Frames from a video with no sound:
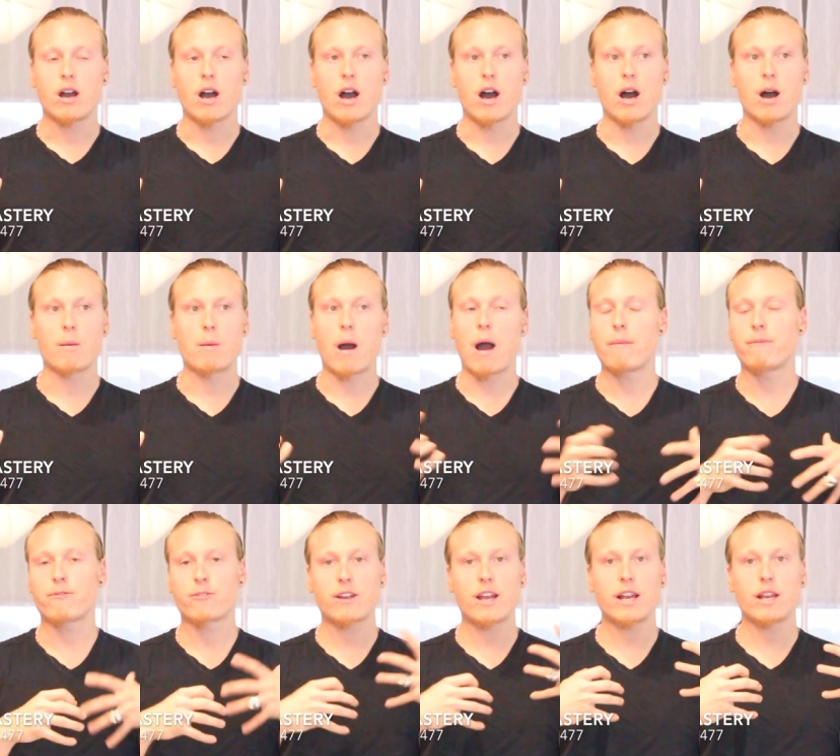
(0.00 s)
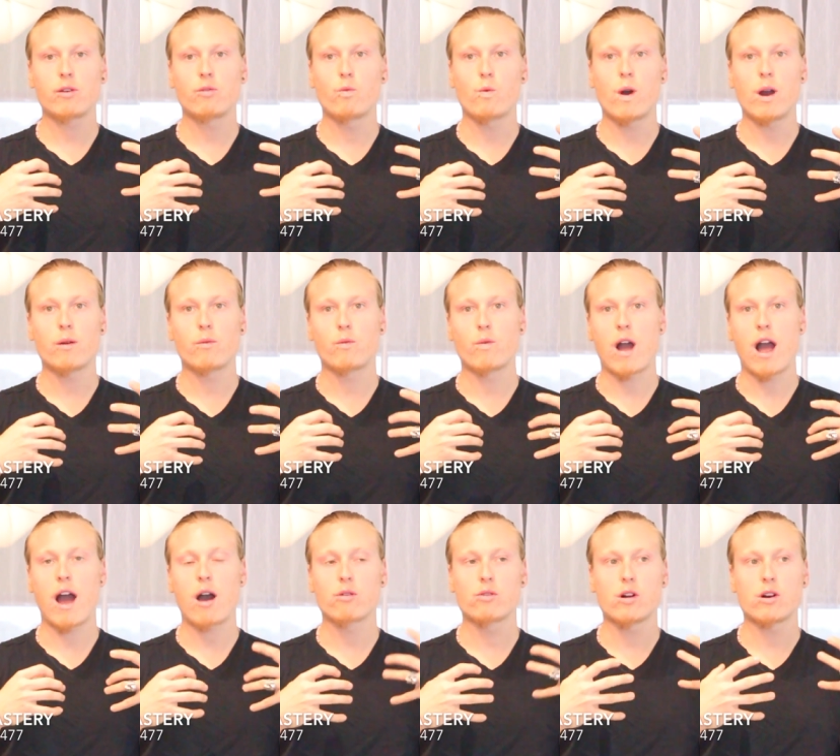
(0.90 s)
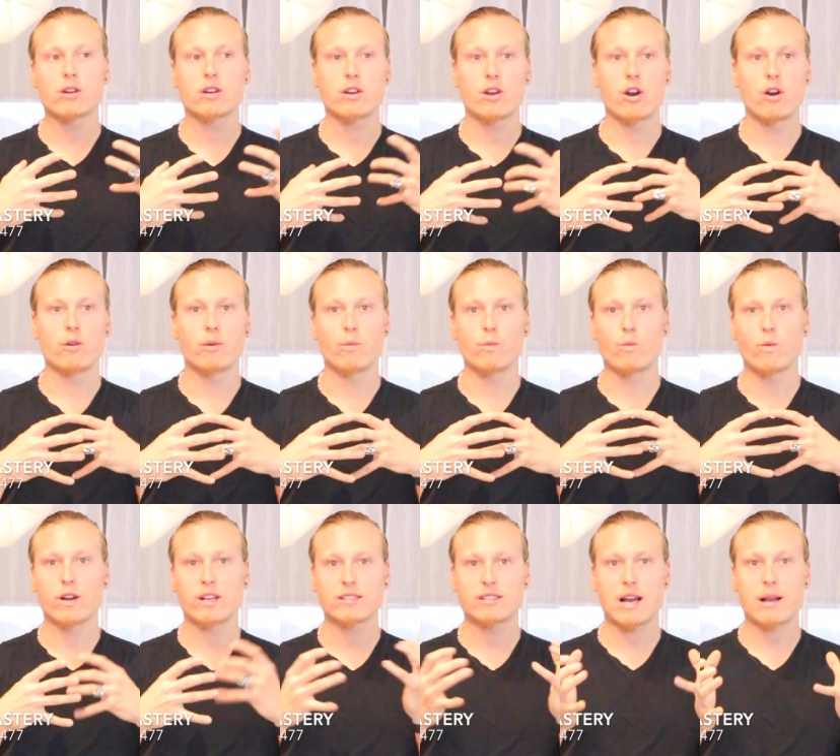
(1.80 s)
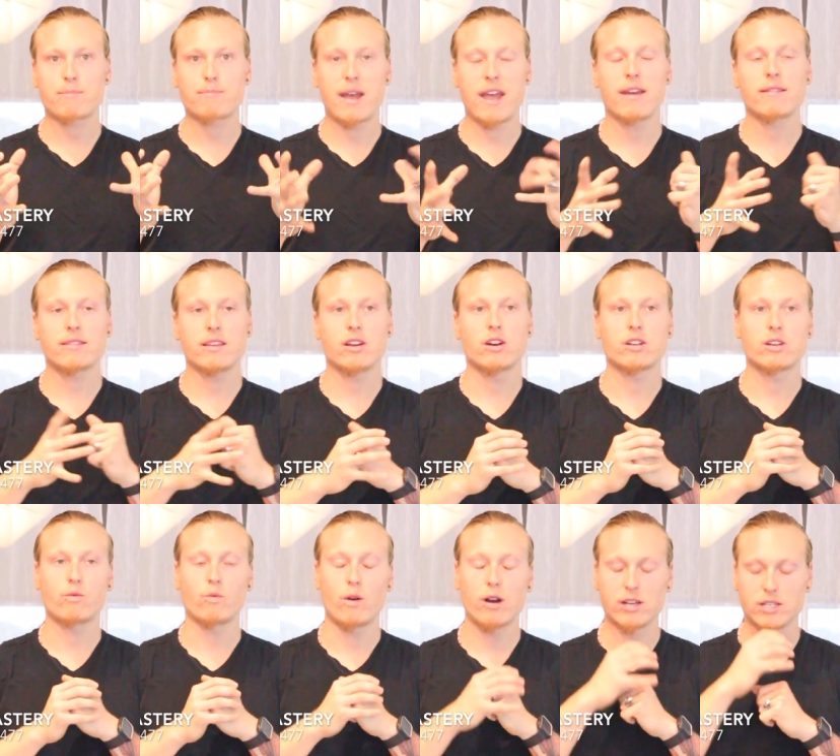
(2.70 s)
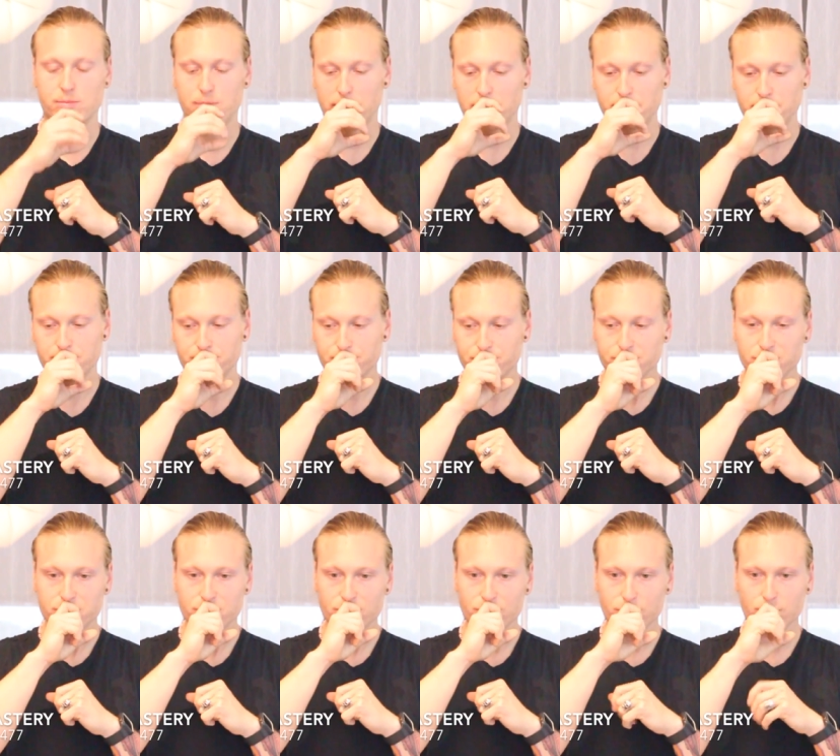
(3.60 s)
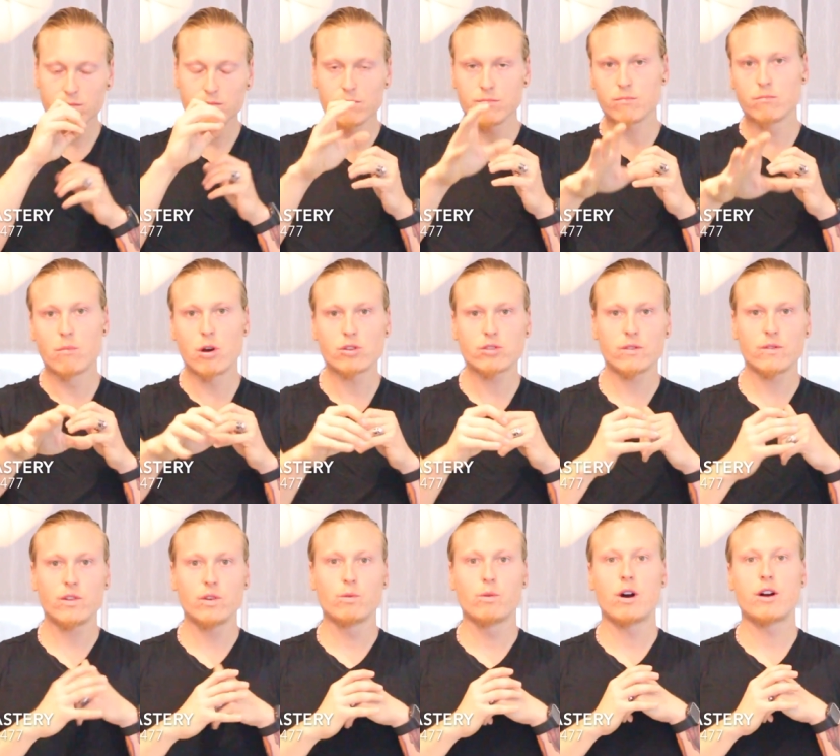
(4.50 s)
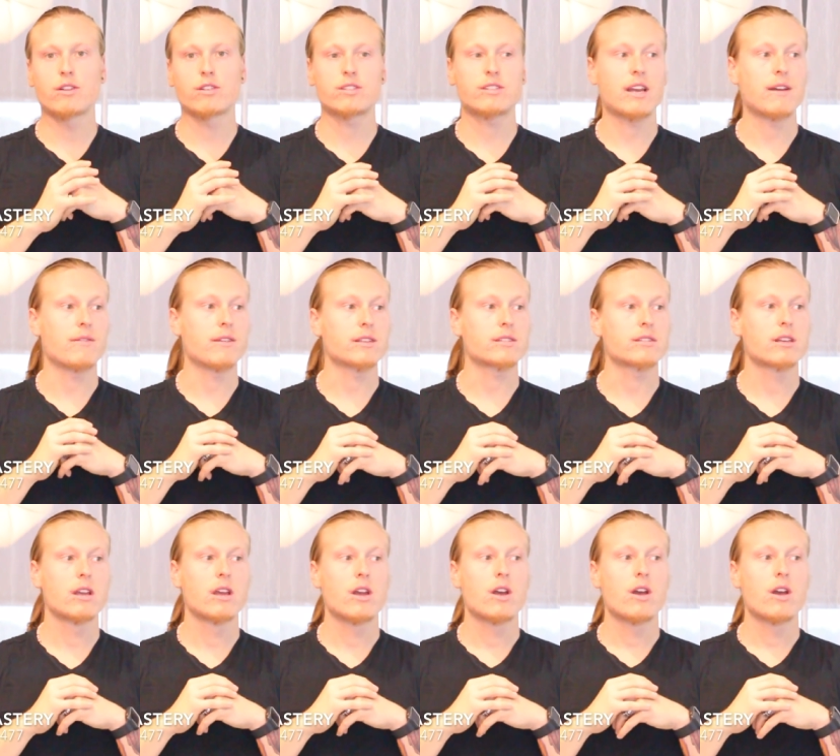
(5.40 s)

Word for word: um, I'm forgetting what how long ago and what exact pantheon it was, but most of you will understand this.